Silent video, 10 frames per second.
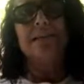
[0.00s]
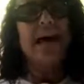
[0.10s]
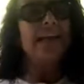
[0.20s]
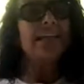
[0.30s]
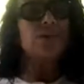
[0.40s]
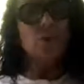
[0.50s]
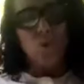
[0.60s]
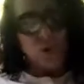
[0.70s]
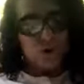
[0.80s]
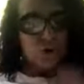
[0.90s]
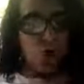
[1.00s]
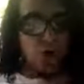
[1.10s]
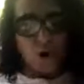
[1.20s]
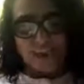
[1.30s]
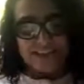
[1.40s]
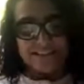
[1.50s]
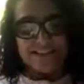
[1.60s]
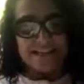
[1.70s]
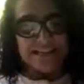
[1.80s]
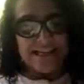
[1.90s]
neither schools nor
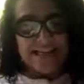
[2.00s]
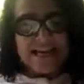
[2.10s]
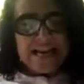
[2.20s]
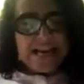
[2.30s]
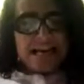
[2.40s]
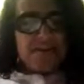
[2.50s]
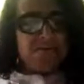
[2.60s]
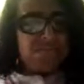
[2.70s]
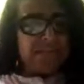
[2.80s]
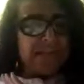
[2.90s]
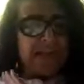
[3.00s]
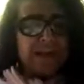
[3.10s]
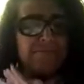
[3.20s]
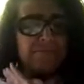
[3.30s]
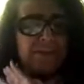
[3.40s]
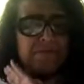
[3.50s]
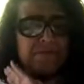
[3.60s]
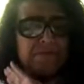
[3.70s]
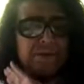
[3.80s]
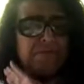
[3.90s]
colleges. There
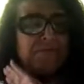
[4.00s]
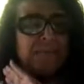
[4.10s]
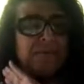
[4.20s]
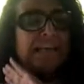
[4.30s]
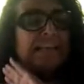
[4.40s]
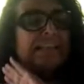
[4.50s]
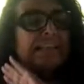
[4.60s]
is